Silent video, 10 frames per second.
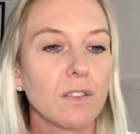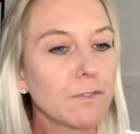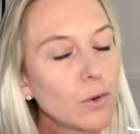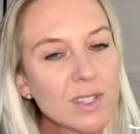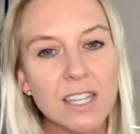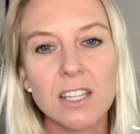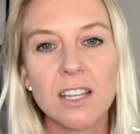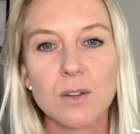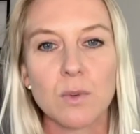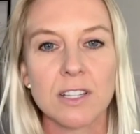forcing
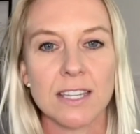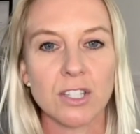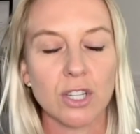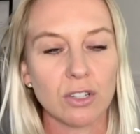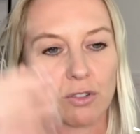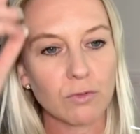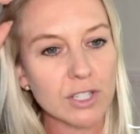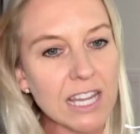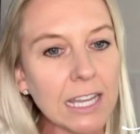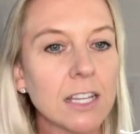little ones into
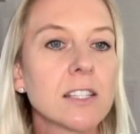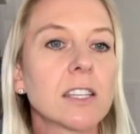routines